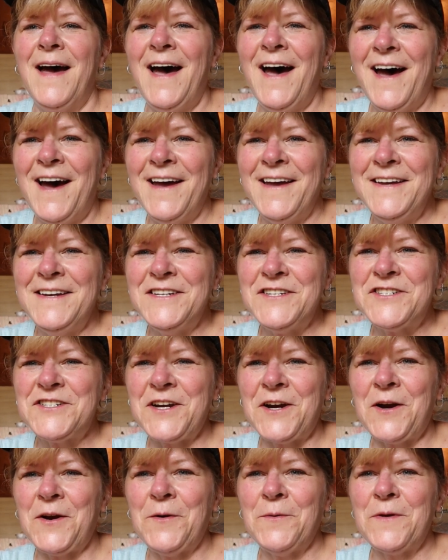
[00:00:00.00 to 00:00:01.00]
Hi, it's
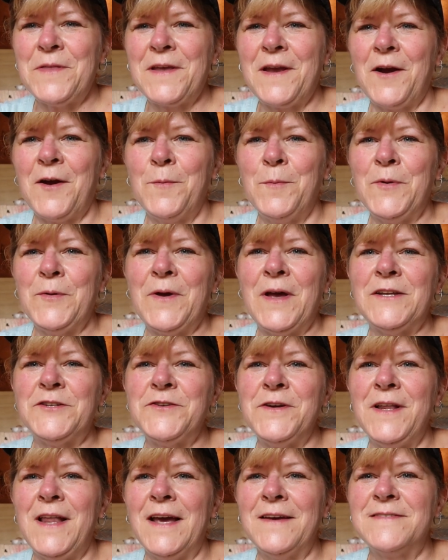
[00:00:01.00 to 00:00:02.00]
Cheryl of Cariboo
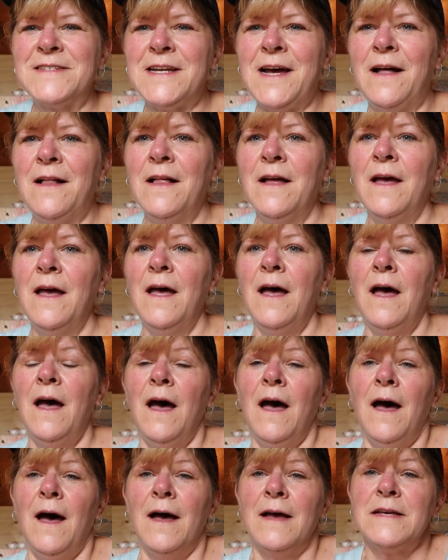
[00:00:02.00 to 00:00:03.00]
Country Lifestyle.
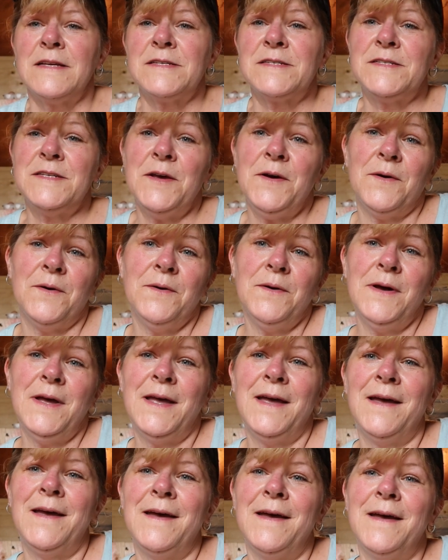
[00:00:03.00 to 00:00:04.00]
So,
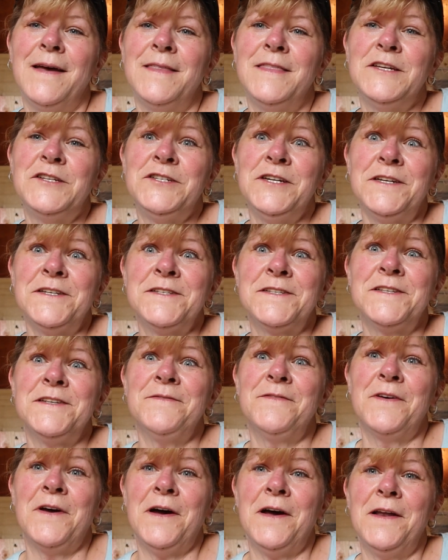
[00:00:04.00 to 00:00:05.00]
the chicks
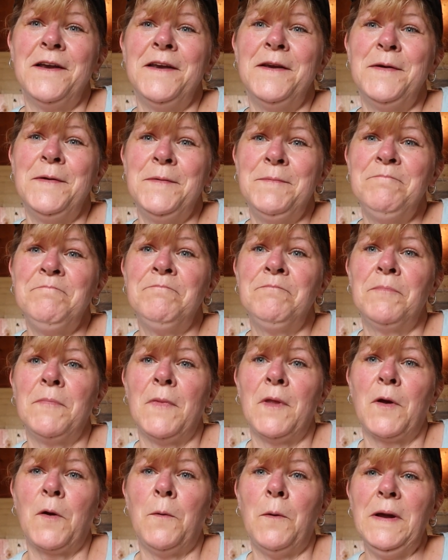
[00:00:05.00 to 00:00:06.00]
have gotten
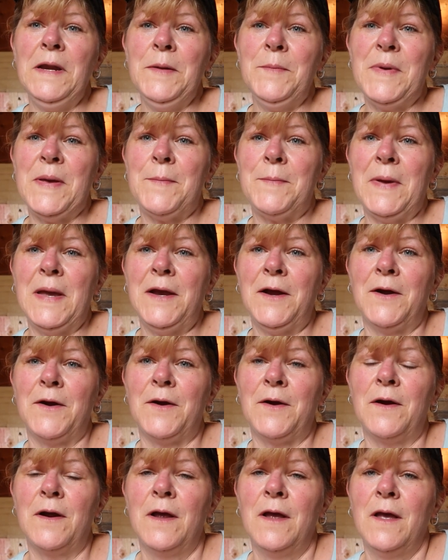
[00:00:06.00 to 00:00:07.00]
quite a bit
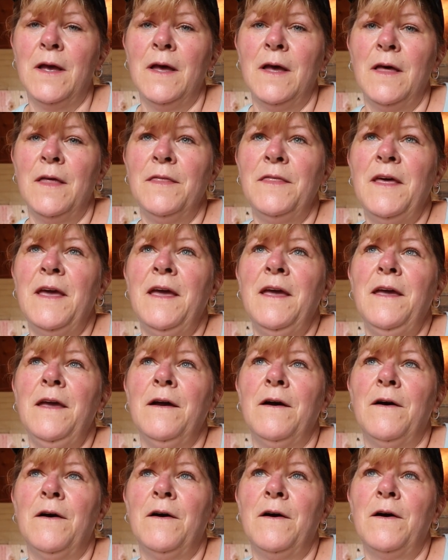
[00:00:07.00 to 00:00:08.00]
bigger. They
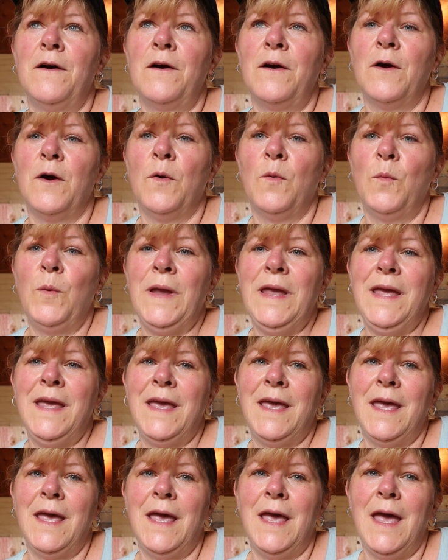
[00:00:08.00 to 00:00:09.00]
are a
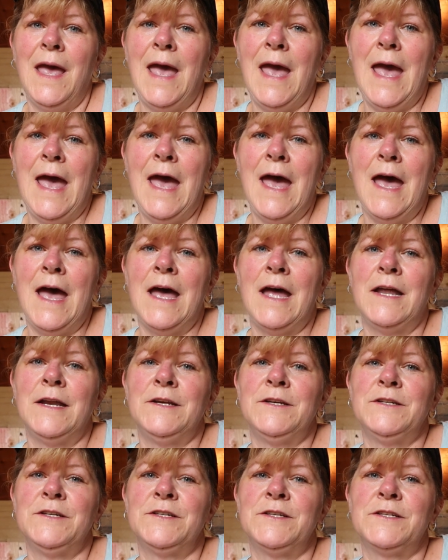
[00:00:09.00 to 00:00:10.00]
week
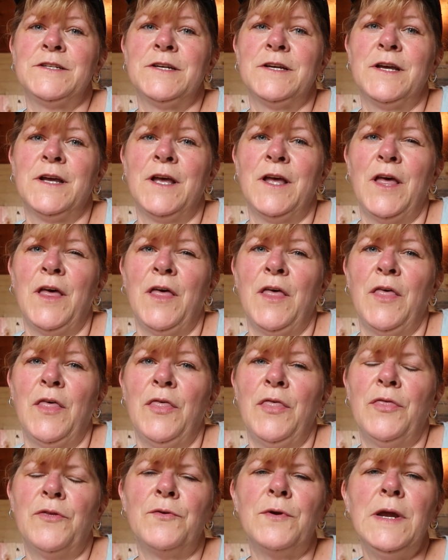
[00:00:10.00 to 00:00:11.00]
and
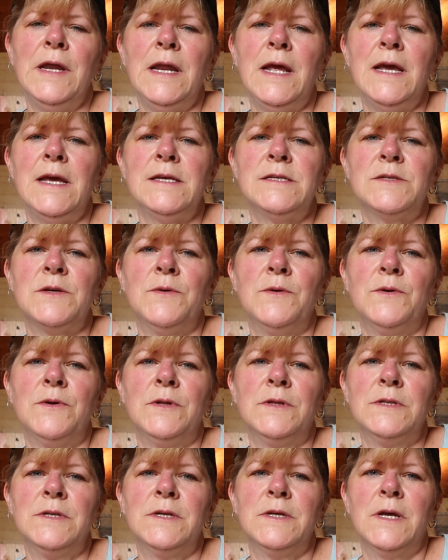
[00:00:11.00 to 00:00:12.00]
three days
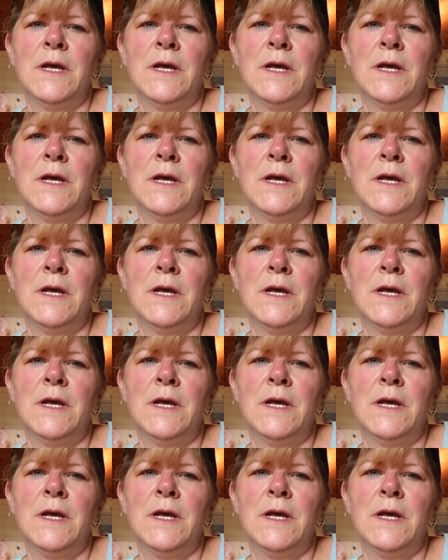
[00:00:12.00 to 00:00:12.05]
old.